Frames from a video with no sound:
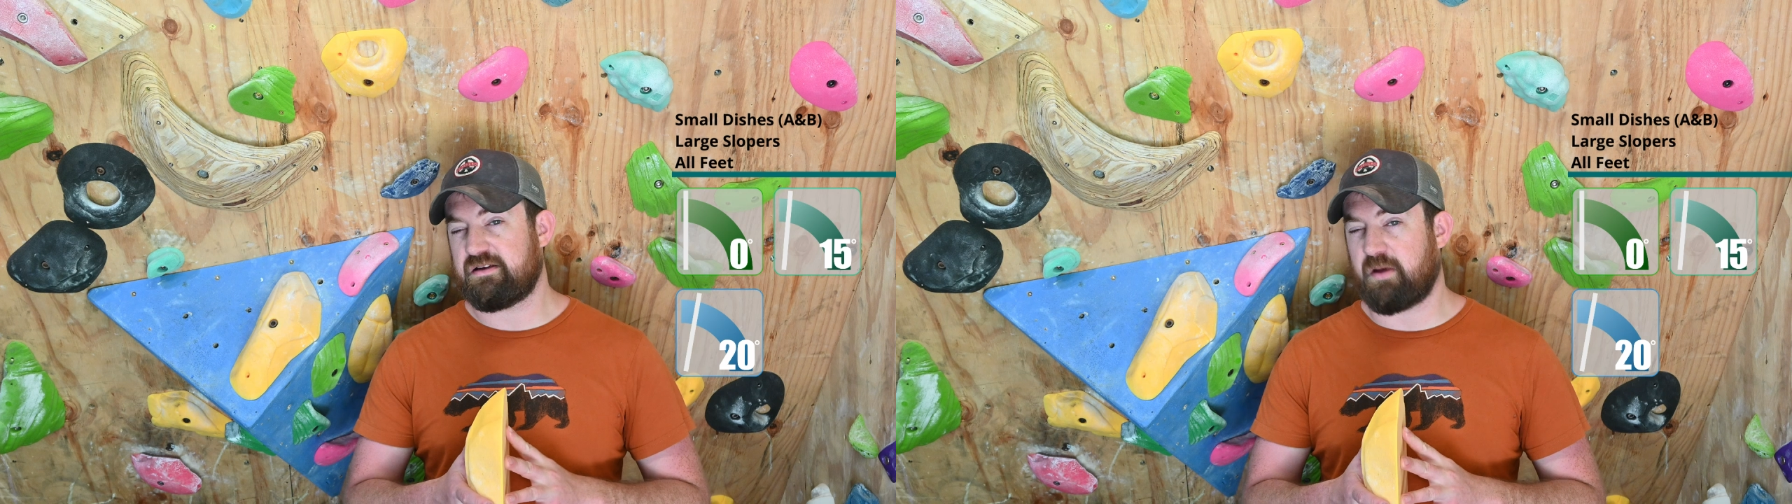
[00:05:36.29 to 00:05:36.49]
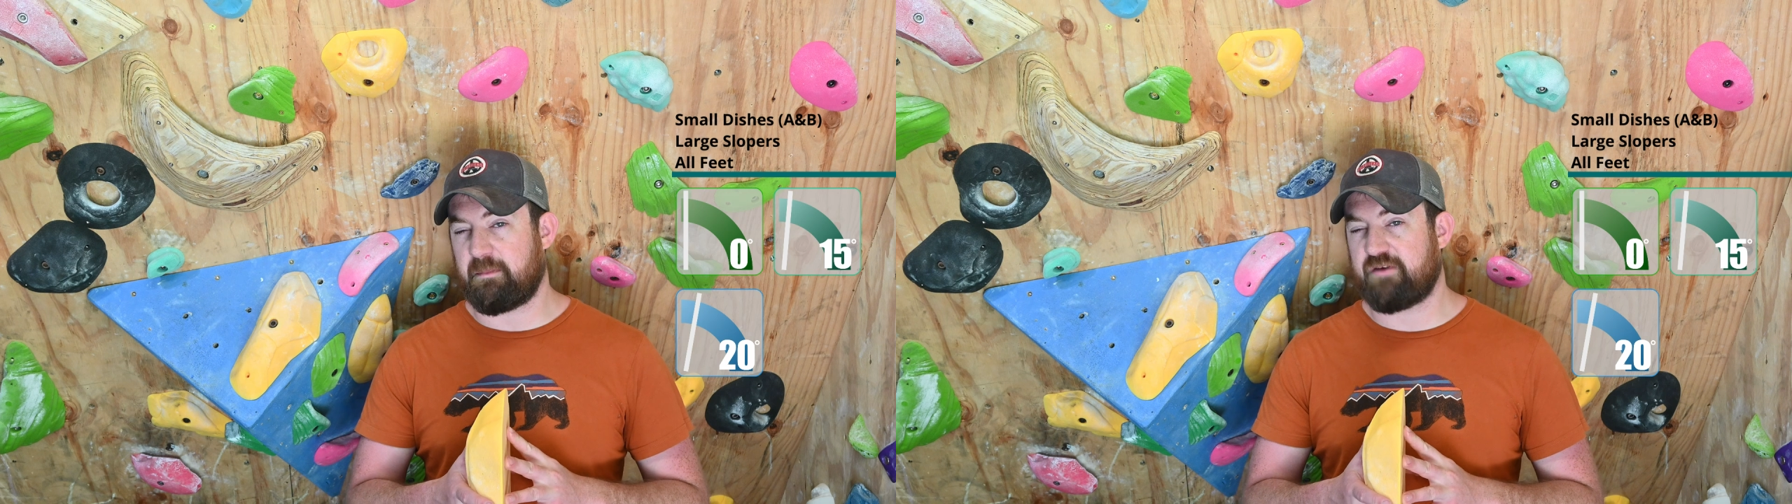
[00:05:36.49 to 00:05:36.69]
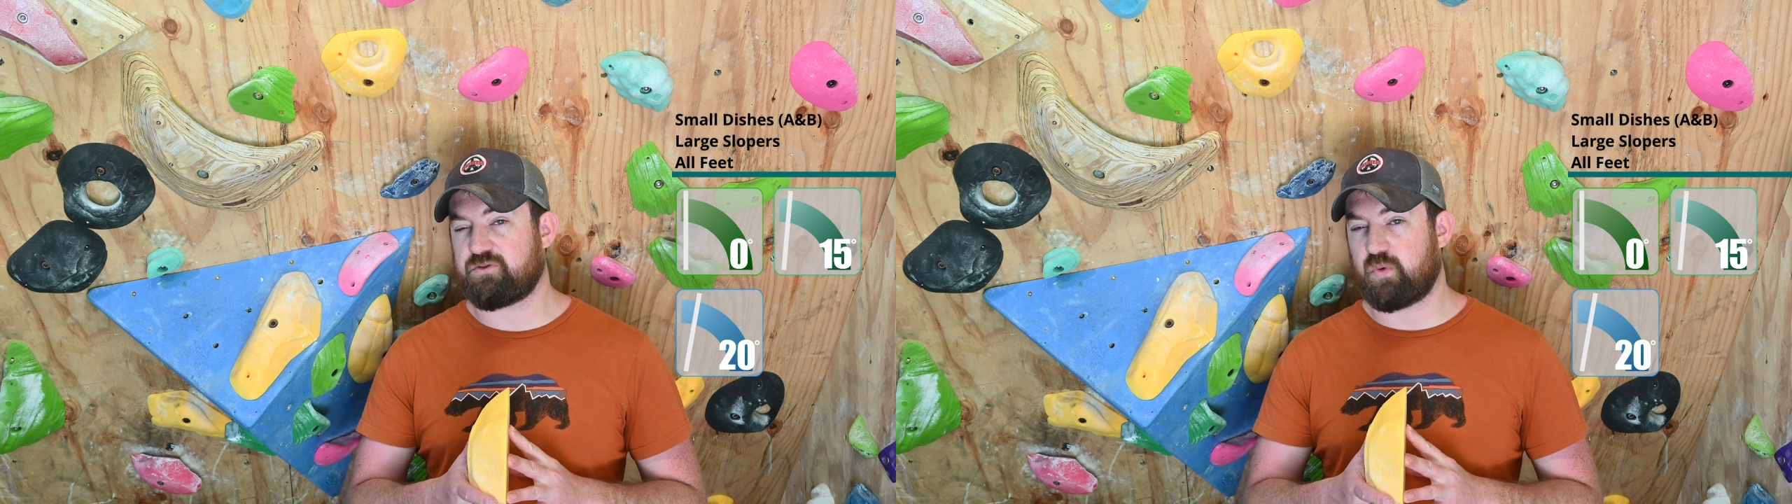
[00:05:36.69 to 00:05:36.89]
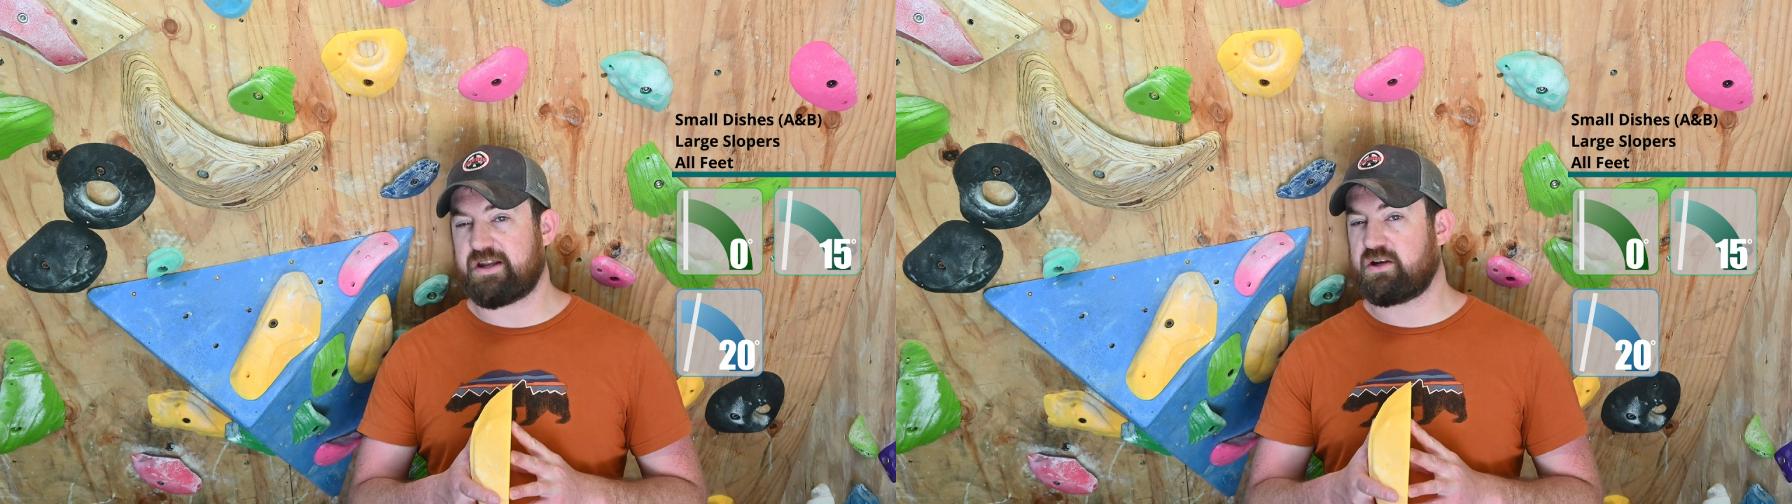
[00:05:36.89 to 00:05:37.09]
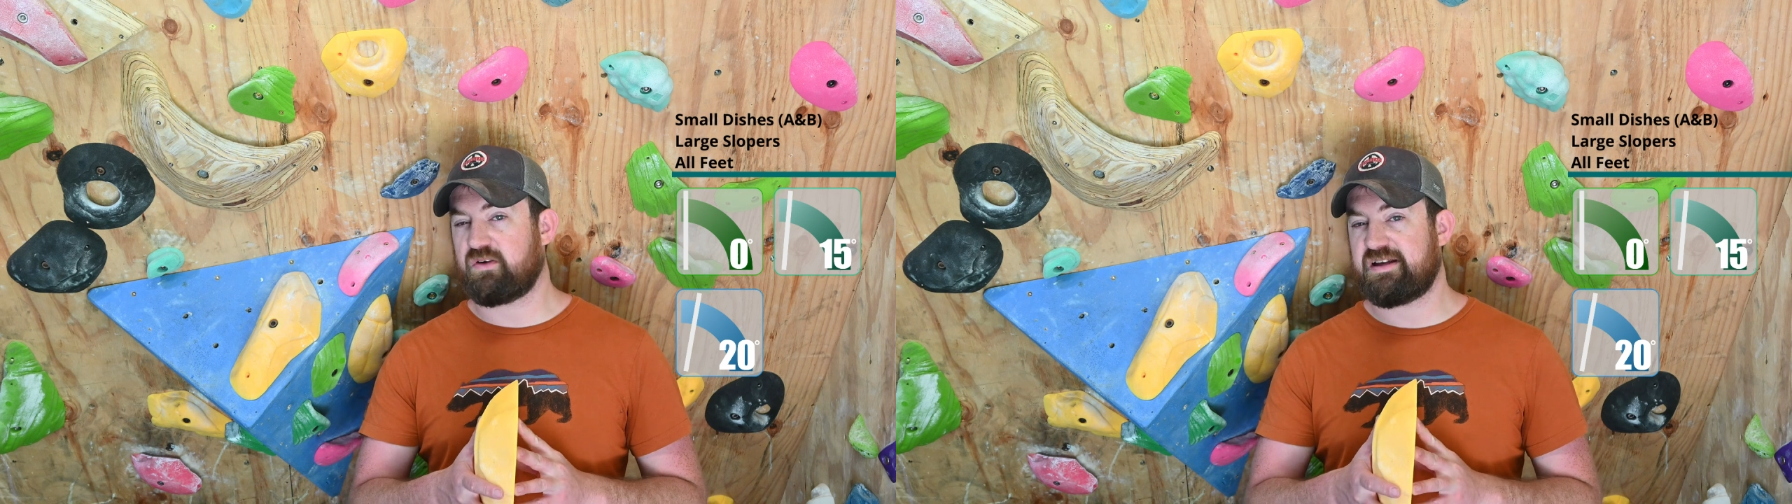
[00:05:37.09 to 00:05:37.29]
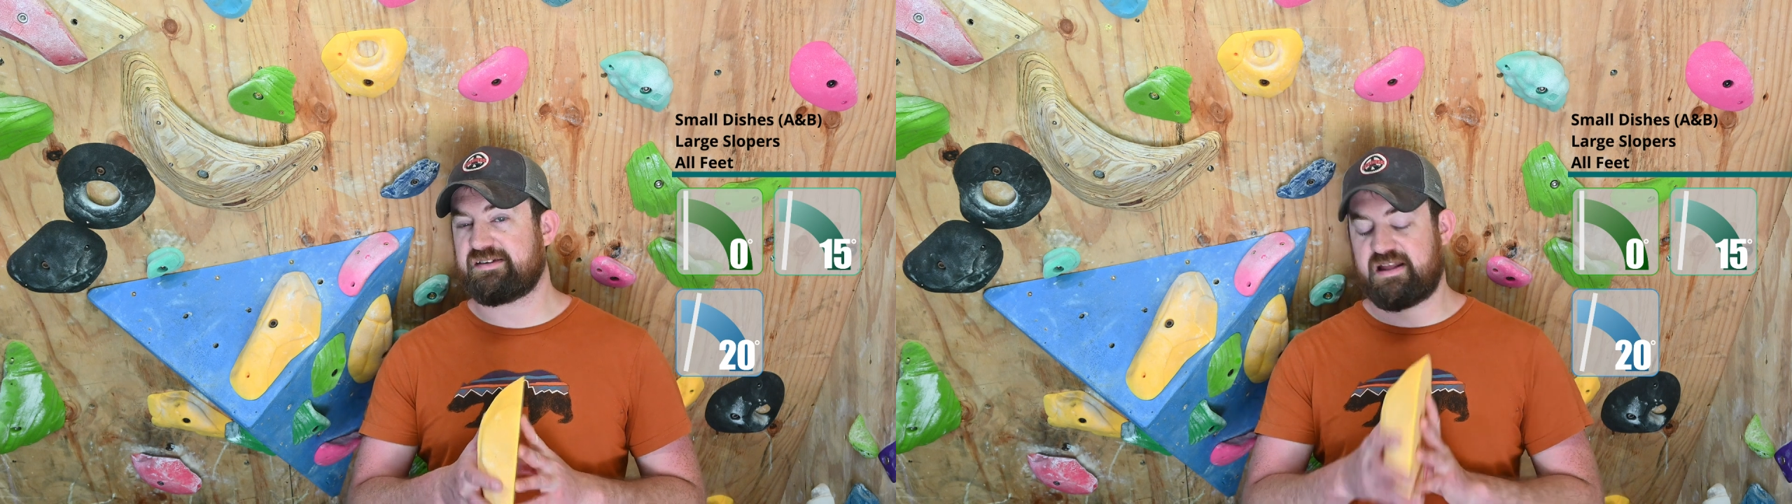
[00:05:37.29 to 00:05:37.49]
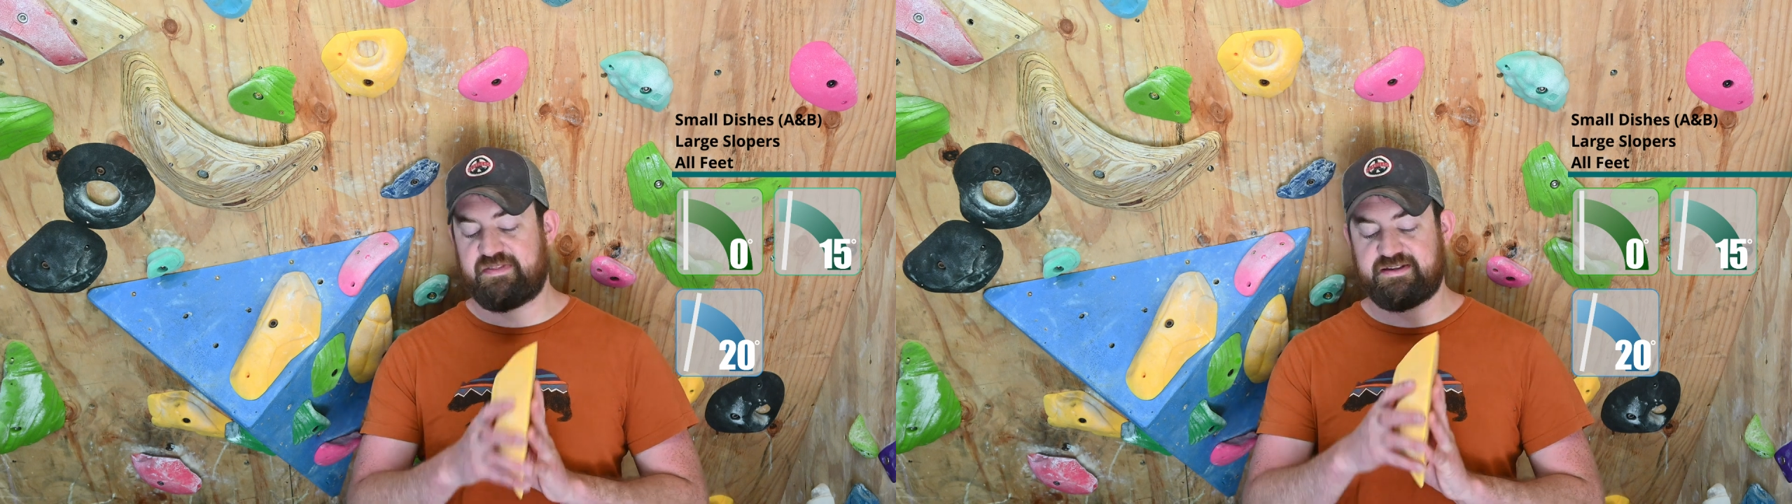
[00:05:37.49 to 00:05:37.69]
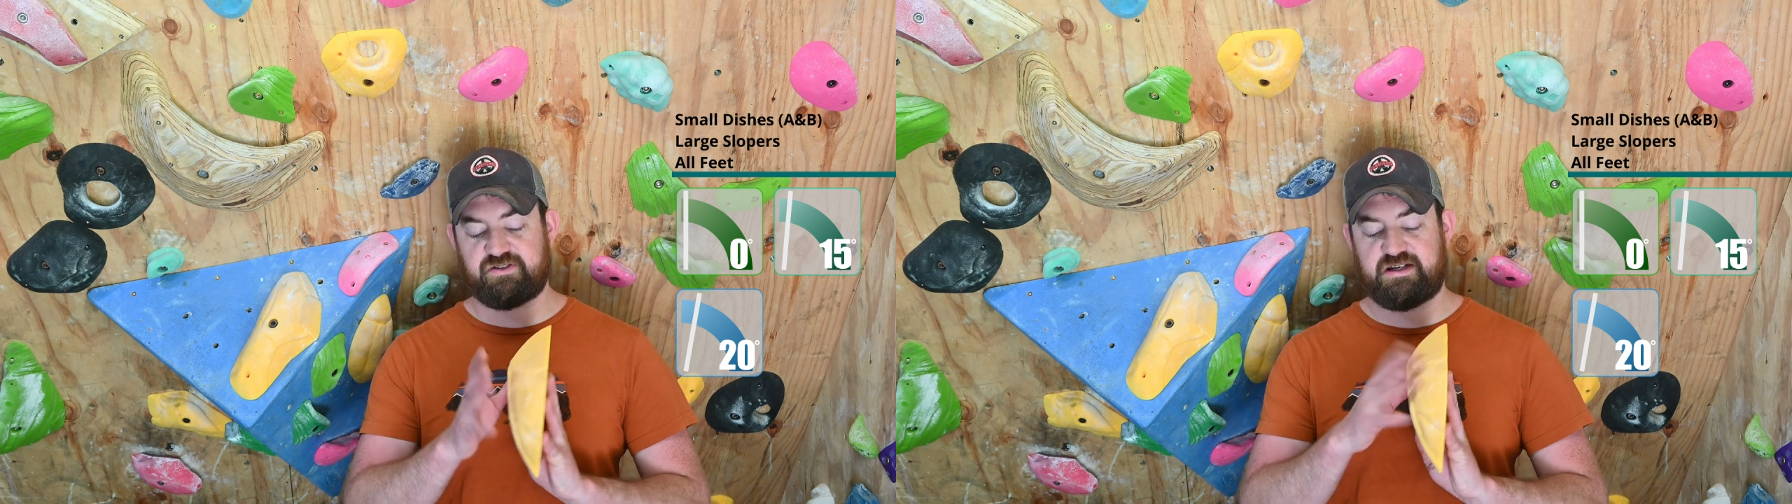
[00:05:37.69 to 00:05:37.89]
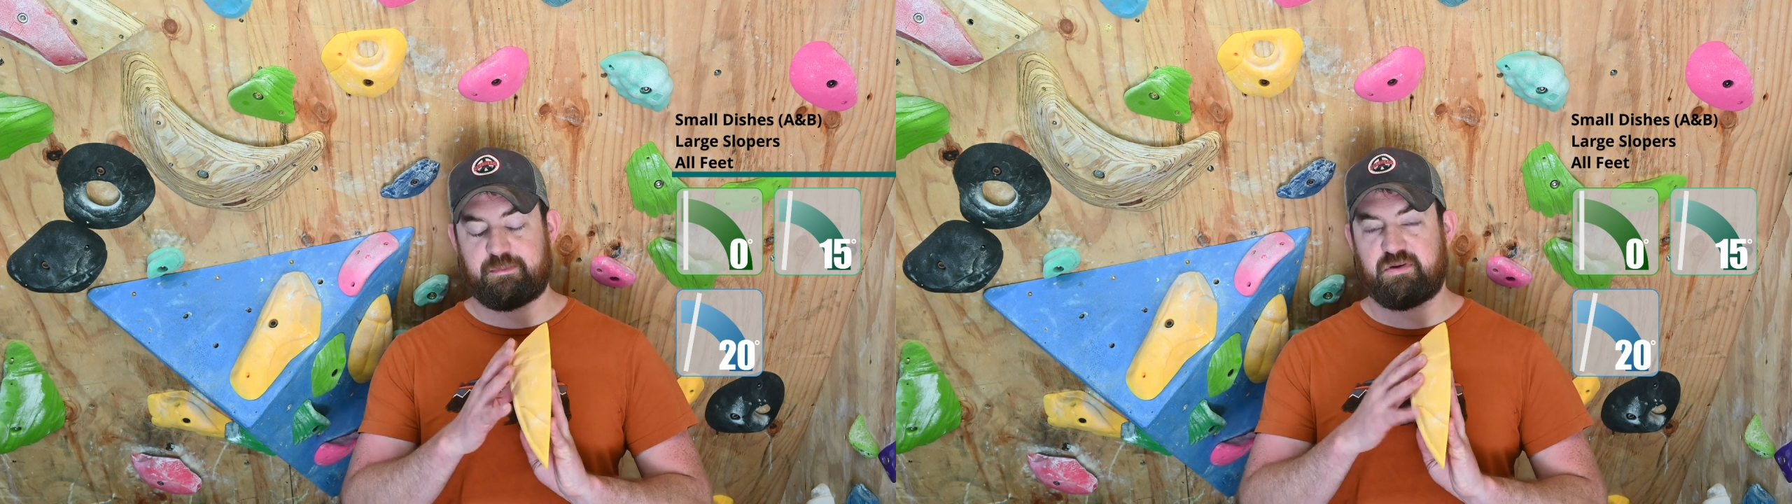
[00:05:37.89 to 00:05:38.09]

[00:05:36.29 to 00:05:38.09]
above 20 degrees, and I think these are gonna get